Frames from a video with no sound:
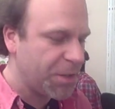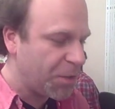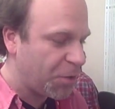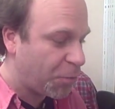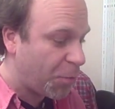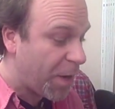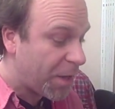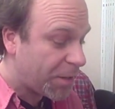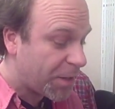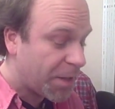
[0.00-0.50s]
And the
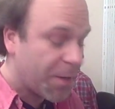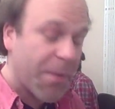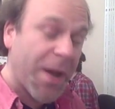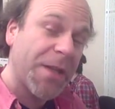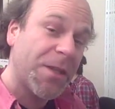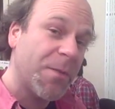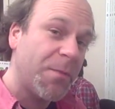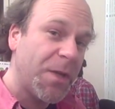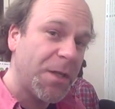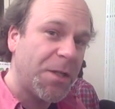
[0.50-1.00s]
great thing
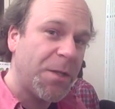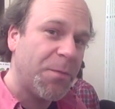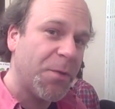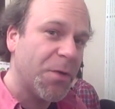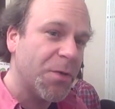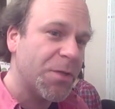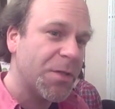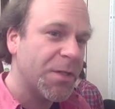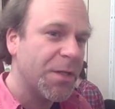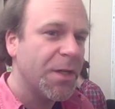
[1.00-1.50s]
about the Minty
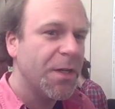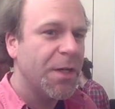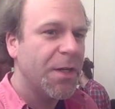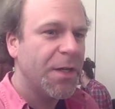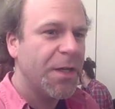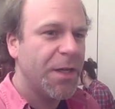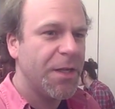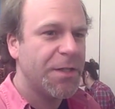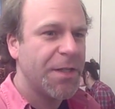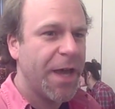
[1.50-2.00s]
Boost
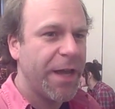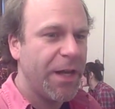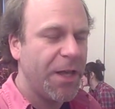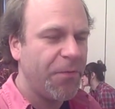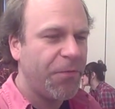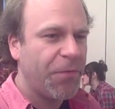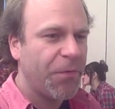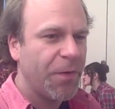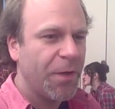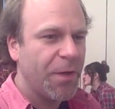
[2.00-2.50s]
is that if